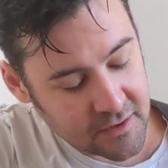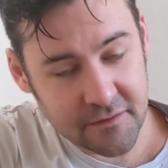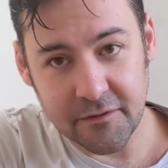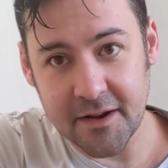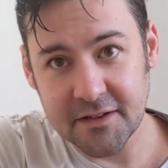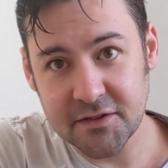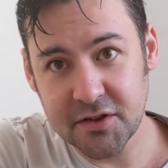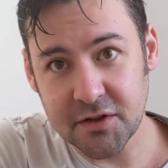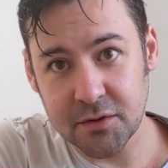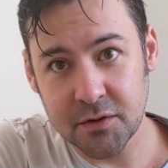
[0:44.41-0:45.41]
frets
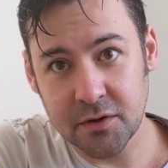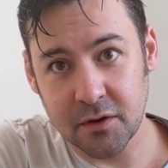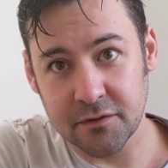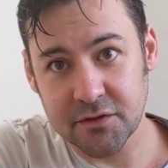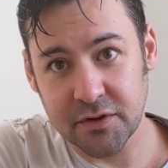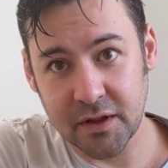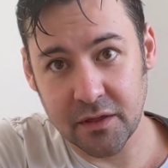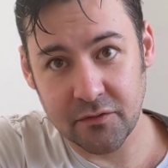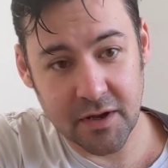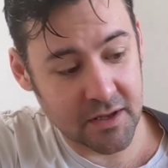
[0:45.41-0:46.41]
2 on string
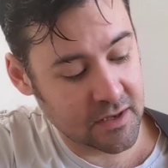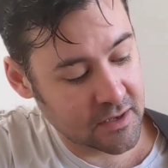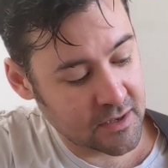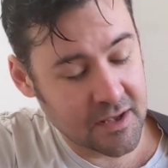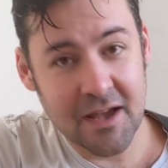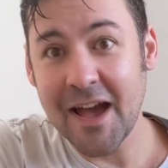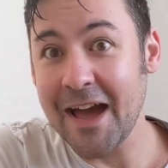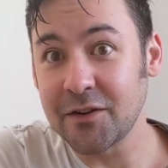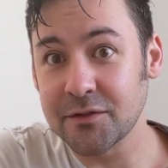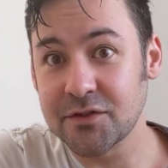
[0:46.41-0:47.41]
3
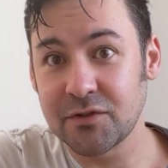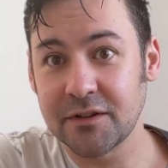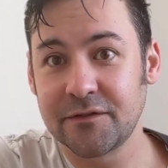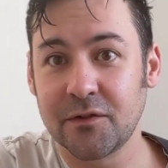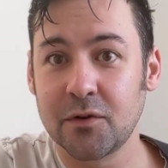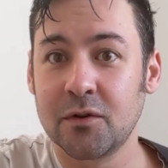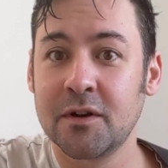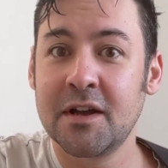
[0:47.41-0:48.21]
and on string 4.